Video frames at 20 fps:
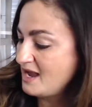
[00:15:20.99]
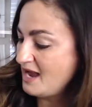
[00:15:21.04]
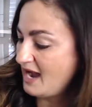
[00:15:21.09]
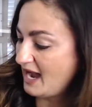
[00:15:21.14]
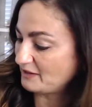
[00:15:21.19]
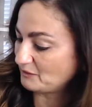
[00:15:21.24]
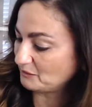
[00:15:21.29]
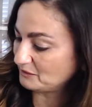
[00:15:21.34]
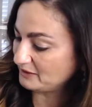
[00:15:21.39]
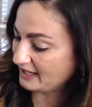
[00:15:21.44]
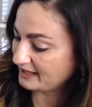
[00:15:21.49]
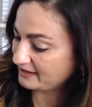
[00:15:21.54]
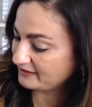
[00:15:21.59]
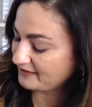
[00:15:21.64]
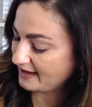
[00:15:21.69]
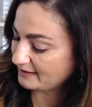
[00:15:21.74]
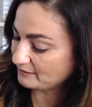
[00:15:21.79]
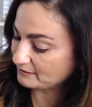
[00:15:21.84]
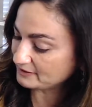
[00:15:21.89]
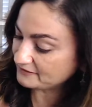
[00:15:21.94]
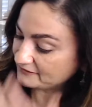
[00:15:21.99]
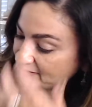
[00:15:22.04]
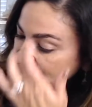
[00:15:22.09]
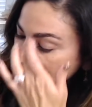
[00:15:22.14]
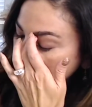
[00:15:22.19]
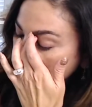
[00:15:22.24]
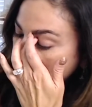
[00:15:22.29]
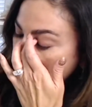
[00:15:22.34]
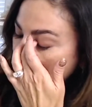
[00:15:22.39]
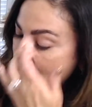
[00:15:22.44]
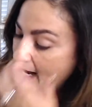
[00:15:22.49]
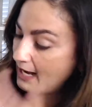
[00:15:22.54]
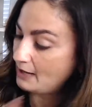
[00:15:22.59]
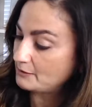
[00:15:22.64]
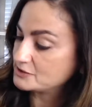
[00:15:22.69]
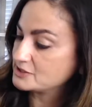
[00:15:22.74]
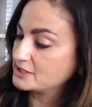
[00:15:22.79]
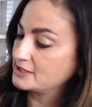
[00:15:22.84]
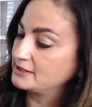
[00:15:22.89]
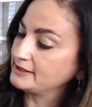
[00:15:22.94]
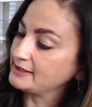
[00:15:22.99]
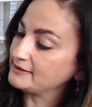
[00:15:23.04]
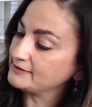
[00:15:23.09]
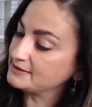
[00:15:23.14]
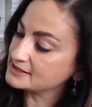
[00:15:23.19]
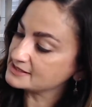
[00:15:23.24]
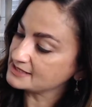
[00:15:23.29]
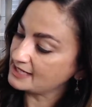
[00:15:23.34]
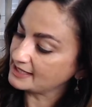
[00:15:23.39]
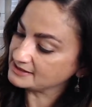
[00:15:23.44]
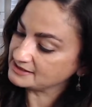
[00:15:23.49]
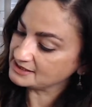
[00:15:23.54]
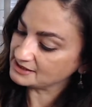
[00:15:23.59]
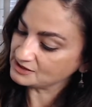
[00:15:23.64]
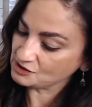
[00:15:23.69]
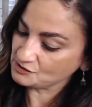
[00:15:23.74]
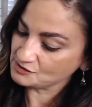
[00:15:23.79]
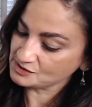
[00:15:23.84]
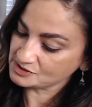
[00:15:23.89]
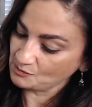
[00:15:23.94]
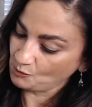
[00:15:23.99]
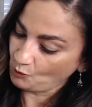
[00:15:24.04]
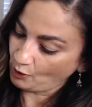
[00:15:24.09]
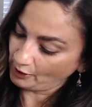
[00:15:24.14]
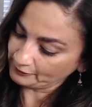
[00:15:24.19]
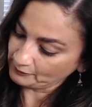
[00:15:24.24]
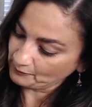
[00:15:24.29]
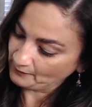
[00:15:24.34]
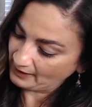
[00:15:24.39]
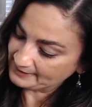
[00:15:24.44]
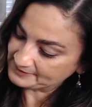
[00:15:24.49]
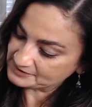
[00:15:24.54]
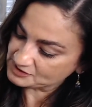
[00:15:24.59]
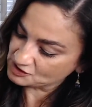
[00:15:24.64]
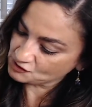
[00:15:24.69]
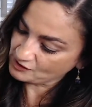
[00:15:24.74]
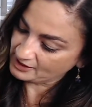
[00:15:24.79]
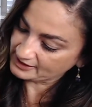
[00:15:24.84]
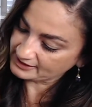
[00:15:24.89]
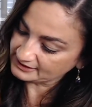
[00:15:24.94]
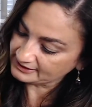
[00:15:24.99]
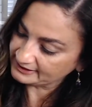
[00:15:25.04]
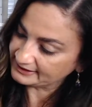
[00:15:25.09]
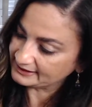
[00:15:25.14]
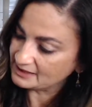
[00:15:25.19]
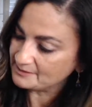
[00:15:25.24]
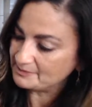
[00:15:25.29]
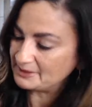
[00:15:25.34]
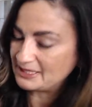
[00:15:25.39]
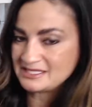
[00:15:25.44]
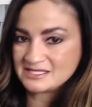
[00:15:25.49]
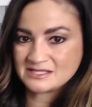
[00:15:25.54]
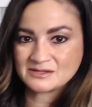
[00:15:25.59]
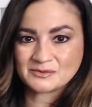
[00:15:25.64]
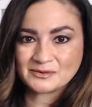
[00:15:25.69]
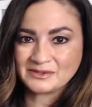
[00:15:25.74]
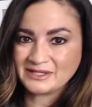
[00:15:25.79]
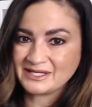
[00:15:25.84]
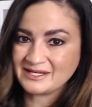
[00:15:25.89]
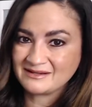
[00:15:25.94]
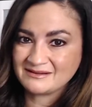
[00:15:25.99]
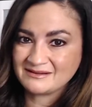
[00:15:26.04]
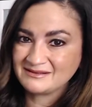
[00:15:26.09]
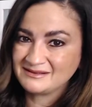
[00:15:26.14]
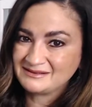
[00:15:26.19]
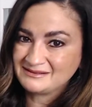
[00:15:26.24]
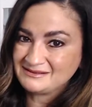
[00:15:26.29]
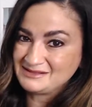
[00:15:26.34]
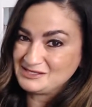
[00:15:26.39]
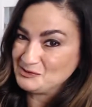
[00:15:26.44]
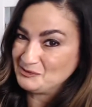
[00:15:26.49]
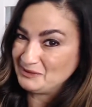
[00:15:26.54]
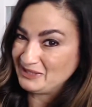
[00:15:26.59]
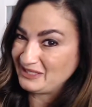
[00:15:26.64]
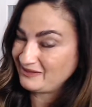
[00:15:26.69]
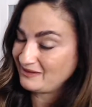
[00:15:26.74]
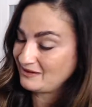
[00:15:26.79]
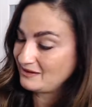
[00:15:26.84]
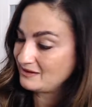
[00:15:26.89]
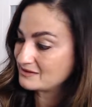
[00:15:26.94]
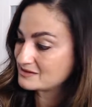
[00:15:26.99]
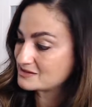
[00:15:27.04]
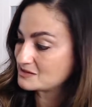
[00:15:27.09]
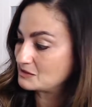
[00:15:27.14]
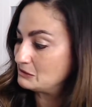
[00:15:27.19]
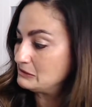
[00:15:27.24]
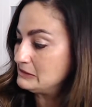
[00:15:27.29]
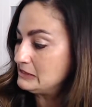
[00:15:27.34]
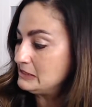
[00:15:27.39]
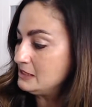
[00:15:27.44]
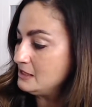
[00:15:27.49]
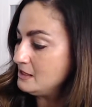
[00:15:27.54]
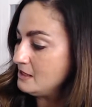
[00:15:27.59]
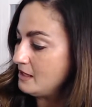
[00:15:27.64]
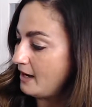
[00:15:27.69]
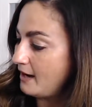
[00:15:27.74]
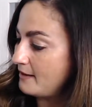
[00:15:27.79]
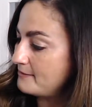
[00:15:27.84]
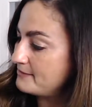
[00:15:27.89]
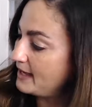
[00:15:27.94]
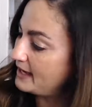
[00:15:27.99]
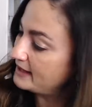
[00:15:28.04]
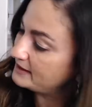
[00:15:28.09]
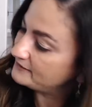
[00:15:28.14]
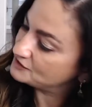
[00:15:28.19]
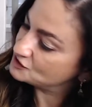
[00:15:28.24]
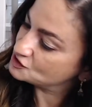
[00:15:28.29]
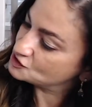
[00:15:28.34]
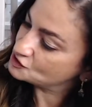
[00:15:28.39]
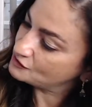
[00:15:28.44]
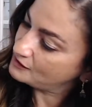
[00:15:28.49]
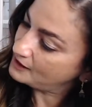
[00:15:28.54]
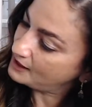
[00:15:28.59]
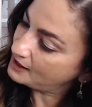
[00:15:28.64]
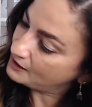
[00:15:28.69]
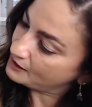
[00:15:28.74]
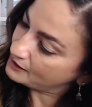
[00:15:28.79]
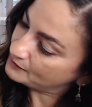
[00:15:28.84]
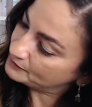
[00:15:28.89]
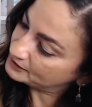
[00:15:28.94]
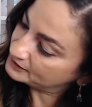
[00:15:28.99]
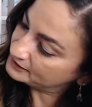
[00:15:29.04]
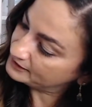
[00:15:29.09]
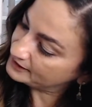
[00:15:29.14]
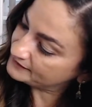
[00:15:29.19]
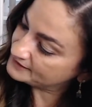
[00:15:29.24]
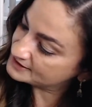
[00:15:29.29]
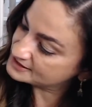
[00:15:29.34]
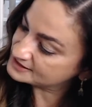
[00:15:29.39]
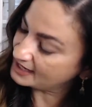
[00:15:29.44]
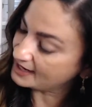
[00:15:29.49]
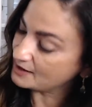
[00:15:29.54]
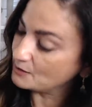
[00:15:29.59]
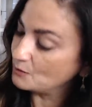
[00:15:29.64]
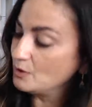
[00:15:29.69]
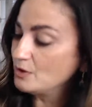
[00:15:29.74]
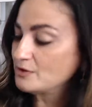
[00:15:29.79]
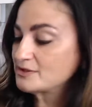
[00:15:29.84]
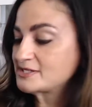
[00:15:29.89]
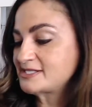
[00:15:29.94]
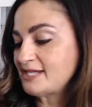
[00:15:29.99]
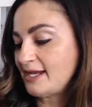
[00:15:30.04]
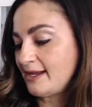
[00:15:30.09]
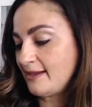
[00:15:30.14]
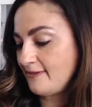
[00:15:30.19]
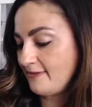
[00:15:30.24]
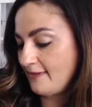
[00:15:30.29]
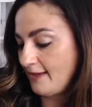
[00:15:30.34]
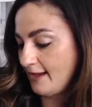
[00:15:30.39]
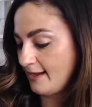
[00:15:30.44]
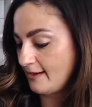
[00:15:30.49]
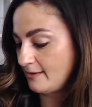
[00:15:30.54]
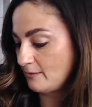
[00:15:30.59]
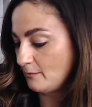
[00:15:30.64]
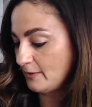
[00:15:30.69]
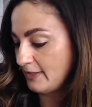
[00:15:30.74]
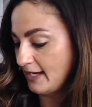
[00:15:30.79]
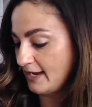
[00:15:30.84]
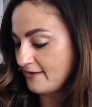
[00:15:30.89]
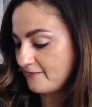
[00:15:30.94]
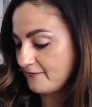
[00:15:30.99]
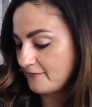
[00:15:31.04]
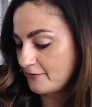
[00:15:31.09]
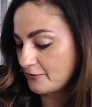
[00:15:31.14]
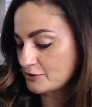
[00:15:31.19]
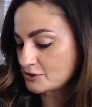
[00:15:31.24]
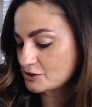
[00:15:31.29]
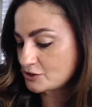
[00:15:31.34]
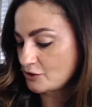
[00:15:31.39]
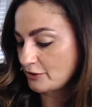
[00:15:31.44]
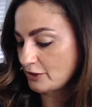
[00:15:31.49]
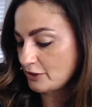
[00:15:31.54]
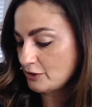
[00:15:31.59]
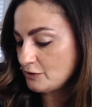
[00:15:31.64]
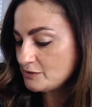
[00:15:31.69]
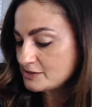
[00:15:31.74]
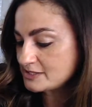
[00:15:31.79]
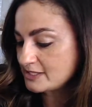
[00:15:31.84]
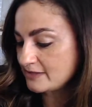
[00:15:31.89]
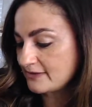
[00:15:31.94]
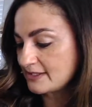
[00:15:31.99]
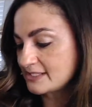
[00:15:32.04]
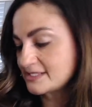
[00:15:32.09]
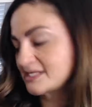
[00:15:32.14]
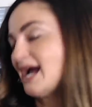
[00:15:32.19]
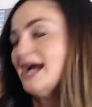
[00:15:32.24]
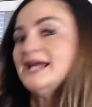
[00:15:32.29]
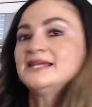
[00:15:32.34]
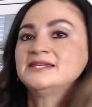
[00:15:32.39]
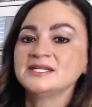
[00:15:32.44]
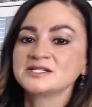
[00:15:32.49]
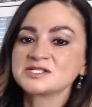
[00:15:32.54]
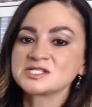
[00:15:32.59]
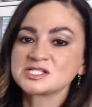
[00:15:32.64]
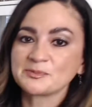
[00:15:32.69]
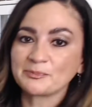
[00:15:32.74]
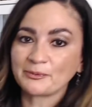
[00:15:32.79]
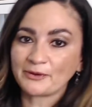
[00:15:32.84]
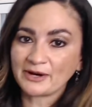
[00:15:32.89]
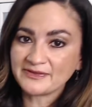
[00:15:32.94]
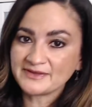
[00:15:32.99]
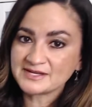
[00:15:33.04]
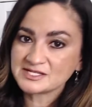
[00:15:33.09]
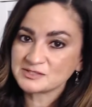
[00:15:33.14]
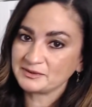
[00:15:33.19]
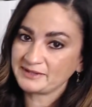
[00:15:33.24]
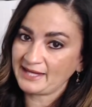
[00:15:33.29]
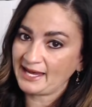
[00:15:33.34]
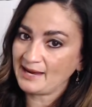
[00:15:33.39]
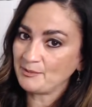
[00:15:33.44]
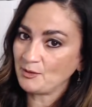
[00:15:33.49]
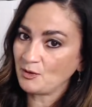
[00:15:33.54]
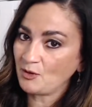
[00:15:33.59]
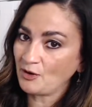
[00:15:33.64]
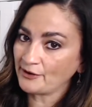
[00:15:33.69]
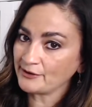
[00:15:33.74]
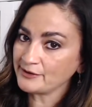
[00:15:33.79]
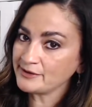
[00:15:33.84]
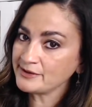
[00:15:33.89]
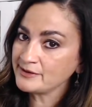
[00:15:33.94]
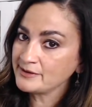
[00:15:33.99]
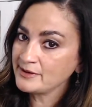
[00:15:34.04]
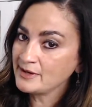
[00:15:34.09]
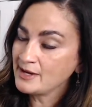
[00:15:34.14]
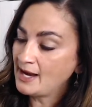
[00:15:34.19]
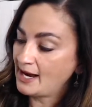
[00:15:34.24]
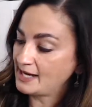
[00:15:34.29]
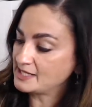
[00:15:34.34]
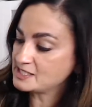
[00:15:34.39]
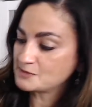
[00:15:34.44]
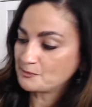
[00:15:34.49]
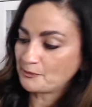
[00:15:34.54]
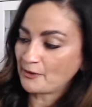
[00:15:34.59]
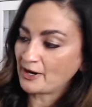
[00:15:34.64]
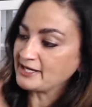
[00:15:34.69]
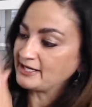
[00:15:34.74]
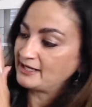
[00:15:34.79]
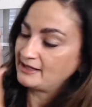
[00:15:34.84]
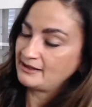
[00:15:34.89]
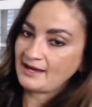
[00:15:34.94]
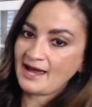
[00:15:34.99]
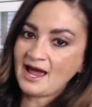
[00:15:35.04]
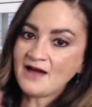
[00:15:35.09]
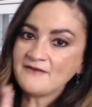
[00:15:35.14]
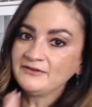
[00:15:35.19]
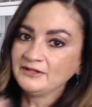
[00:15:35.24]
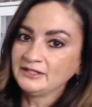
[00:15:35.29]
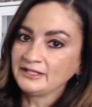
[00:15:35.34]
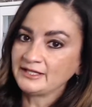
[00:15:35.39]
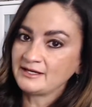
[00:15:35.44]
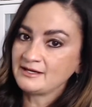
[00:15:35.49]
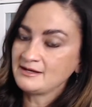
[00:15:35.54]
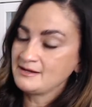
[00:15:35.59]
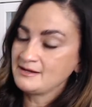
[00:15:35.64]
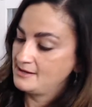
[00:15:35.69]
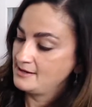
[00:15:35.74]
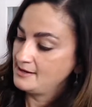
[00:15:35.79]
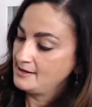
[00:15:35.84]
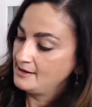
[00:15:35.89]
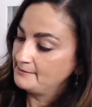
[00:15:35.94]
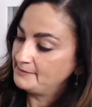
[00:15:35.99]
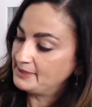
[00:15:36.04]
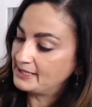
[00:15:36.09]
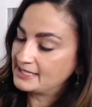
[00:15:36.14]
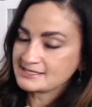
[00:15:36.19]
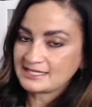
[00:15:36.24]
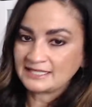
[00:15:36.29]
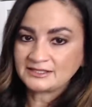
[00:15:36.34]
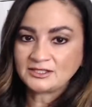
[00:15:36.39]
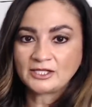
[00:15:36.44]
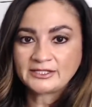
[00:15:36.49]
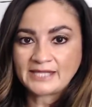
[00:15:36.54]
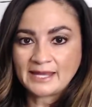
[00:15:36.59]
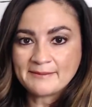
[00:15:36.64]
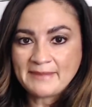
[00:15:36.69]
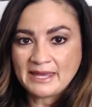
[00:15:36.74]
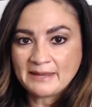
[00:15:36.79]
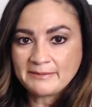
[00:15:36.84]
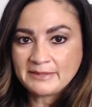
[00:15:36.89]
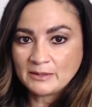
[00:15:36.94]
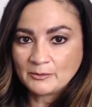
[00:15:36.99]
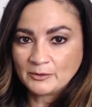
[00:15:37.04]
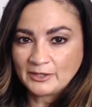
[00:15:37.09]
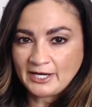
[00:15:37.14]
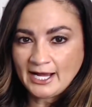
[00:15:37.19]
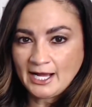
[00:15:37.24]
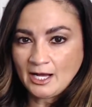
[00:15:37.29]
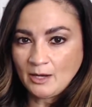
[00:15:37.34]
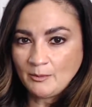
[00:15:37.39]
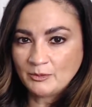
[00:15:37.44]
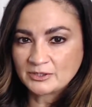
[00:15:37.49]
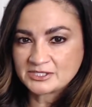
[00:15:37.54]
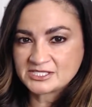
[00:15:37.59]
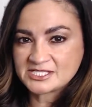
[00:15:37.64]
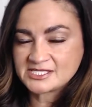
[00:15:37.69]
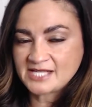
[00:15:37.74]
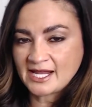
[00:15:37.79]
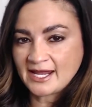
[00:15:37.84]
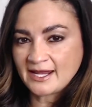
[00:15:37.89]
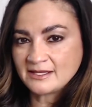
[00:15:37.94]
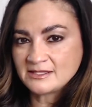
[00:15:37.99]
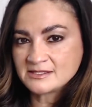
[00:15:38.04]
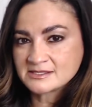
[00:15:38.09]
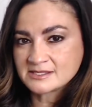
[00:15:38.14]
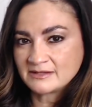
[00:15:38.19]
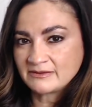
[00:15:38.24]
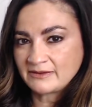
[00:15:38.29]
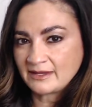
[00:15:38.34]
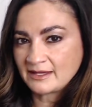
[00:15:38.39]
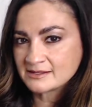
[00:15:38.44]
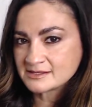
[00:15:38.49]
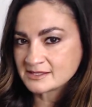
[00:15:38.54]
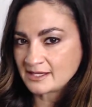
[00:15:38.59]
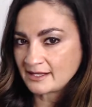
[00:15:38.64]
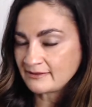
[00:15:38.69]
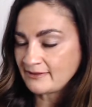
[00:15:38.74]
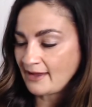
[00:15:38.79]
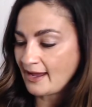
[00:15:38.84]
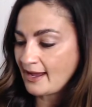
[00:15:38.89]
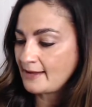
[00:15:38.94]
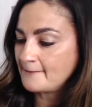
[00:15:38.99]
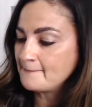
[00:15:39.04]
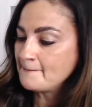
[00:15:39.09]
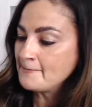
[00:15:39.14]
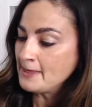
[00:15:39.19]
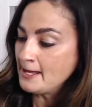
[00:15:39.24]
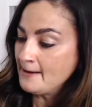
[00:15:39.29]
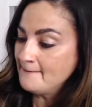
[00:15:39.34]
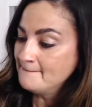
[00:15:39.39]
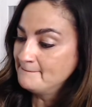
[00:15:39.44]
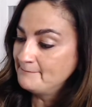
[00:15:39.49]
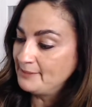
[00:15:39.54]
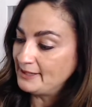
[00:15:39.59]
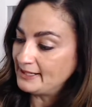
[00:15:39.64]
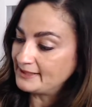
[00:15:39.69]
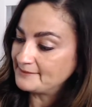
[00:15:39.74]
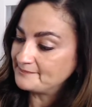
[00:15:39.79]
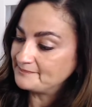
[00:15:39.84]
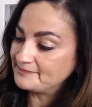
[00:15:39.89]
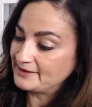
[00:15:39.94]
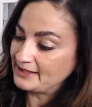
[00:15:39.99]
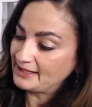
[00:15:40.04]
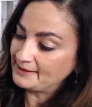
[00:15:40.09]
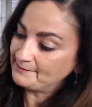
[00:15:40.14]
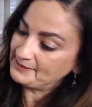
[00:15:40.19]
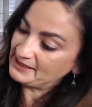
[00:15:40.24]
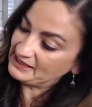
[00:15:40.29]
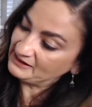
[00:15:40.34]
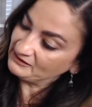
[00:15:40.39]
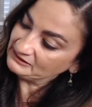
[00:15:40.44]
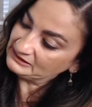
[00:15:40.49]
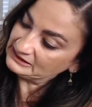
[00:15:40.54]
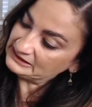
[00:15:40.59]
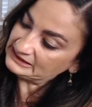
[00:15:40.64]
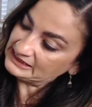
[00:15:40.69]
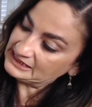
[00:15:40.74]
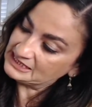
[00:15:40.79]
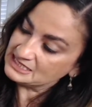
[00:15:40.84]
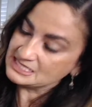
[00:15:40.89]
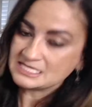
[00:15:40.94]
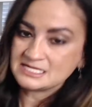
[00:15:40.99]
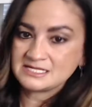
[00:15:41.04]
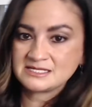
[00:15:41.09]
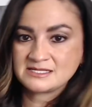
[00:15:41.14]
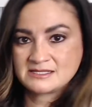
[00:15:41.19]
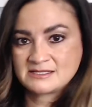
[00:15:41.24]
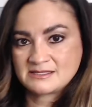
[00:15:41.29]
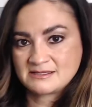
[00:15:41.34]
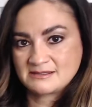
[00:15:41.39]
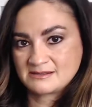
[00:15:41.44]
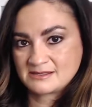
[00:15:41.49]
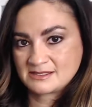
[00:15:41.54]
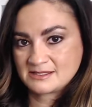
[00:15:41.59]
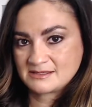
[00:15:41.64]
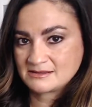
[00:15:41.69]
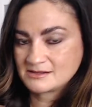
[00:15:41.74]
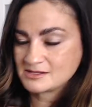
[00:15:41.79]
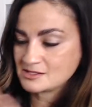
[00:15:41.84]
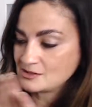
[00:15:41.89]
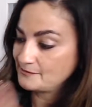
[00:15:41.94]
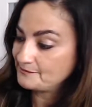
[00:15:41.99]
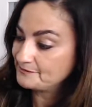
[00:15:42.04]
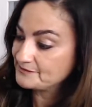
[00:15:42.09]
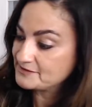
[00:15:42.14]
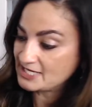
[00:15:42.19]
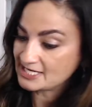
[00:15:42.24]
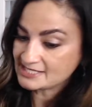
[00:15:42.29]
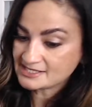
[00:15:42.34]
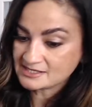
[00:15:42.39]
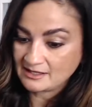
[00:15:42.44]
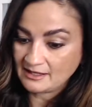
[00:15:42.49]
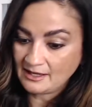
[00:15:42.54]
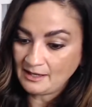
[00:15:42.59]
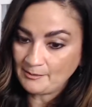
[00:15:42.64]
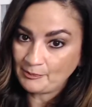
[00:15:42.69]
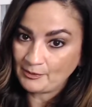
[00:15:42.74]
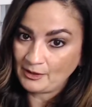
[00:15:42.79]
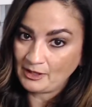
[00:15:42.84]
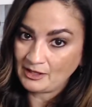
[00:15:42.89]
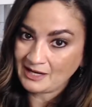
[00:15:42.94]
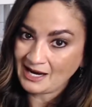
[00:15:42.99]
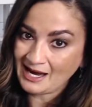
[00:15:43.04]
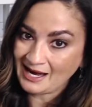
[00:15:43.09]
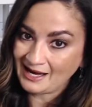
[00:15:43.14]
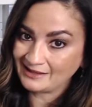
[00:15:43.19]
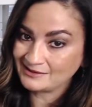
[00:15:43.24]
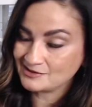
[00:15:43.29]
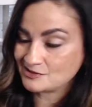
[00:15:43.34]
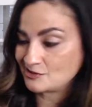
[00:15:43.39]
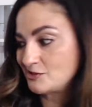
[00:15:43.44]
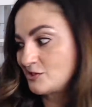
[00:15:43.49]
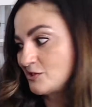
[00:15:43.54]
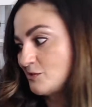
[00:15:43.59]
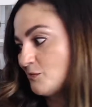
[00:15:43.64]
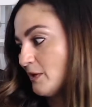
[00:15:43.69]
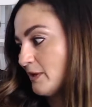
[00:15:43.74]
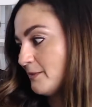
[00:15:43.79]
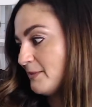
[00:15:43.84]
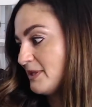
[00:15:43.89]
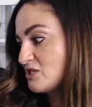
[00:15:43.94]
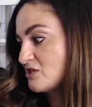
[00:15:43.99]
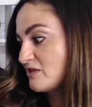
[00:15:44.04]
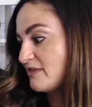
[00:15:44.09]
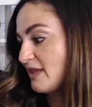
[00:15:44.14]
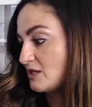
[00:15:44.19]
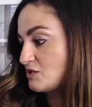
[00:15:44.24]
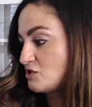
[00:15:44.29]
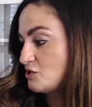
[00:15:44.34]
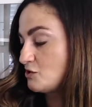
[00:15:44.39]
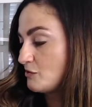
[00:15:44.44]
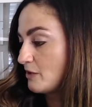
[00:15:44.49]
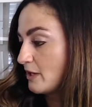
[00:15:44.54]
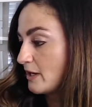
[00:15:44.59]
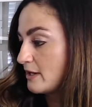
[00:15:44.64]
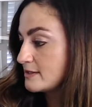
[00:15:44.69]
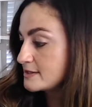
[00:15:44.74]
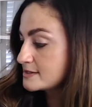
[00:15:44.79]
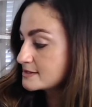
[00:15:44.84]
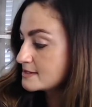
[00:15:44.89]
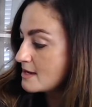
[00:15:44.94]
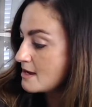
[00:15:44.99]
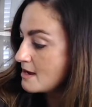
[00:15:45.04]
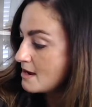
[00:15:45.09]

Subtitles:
I don't like that. I don't even know how to clean this. I did use some water wipes to try to clean it, but it didn't really do anything. So I'm not even sure how I would clean this. I will say that when I first started using this, I did spray this with Apple Guard. I sprayed it heavily because I thought that maybe it would help with stains and things like that. But apparently it didn't. So just a con. So I just want to mention that to you guys.